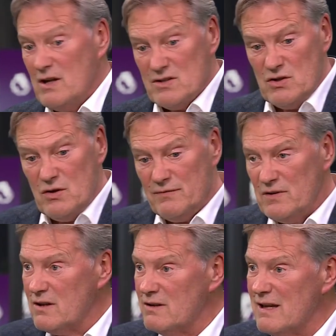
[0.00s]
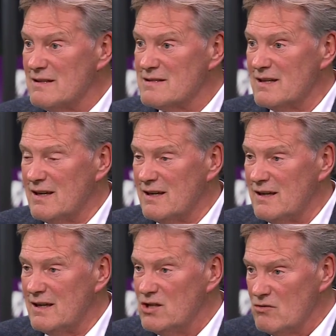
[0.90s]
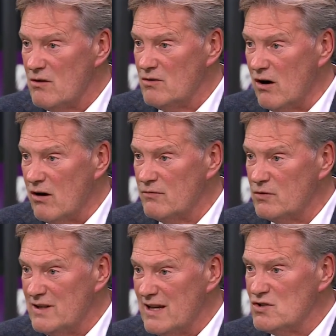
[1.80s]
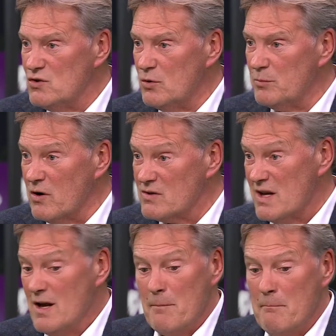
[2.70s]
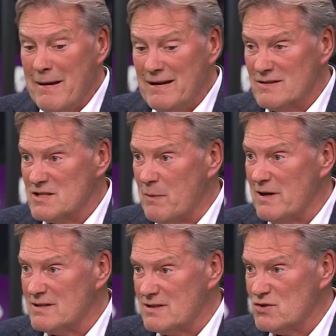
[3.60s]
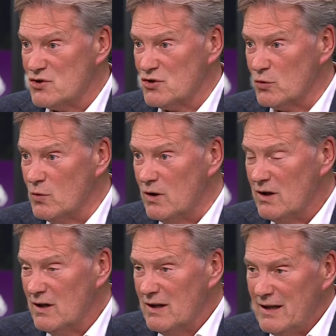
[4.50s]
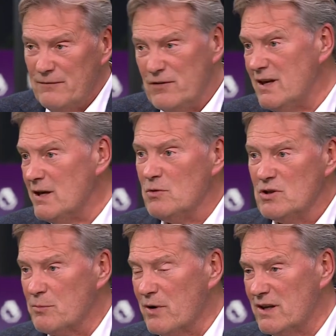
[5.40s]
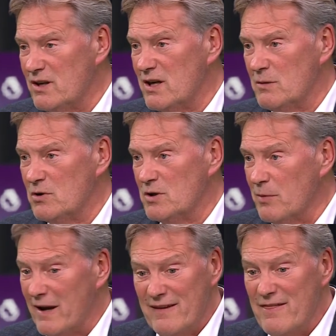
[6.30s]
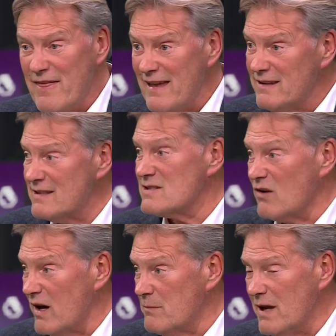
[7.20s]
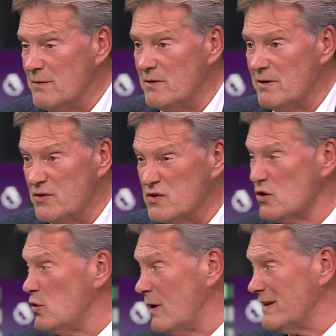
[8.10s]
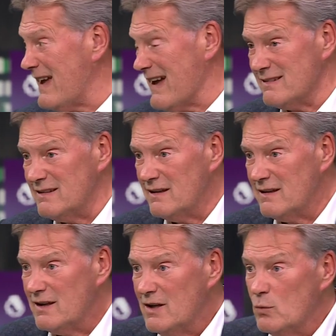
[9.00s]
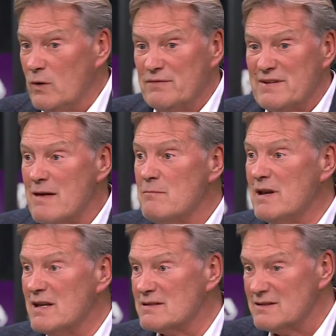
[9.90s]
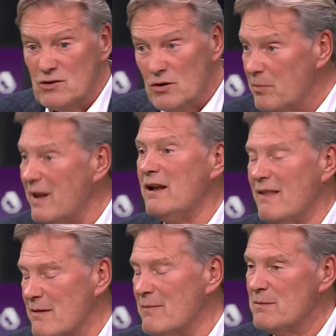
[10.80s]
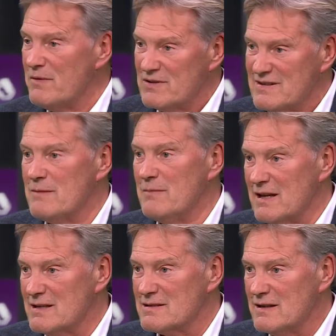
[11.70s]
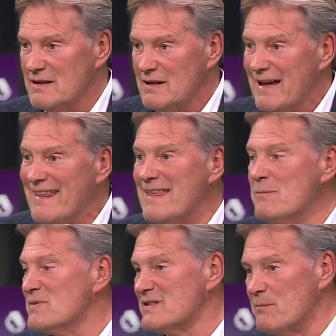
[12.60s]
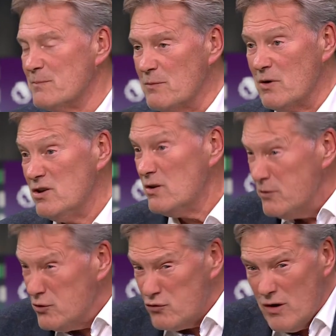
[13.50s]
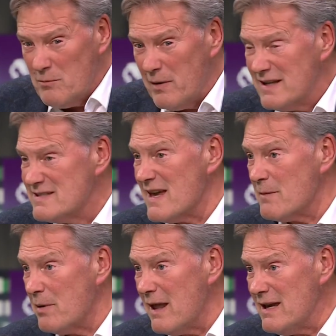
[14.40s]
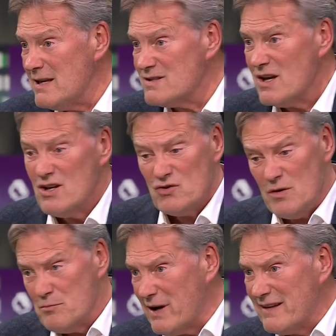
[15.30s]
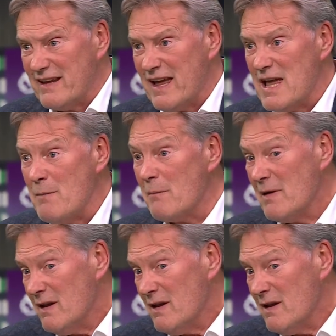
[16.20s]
So you have to condense it in your own half, on the edge of your box, make the spaces short. If you hit them on the break, you hit them on the break, and then decide maybe if you're 2-1 down with 10 minutes, you can play like that maybe for 10 minutes and then send people. And you try and play set plays, try and break the game up.